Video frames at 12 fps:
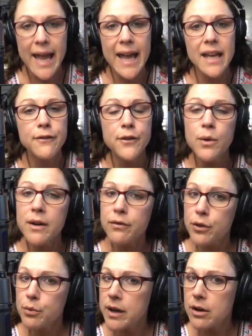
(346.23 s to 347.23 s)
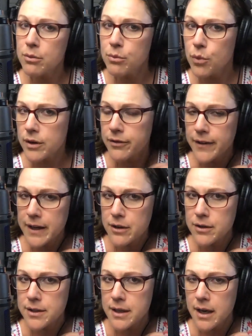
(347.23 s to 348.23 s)
And if you have 3 or more
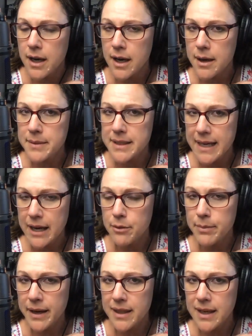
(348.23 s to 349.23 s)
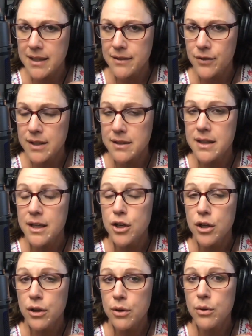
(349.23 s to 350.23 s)
fingers down by the end of this, then
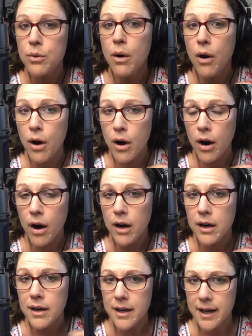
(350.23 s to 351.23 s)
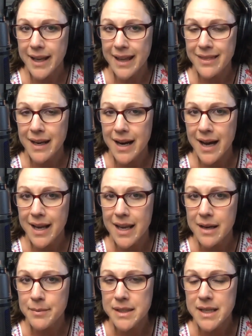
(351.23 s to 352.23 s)
you are, again, that I
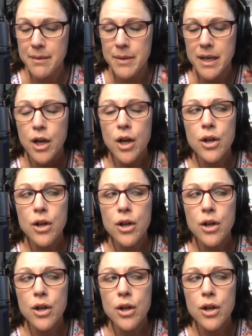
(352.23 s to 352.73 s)
am statement,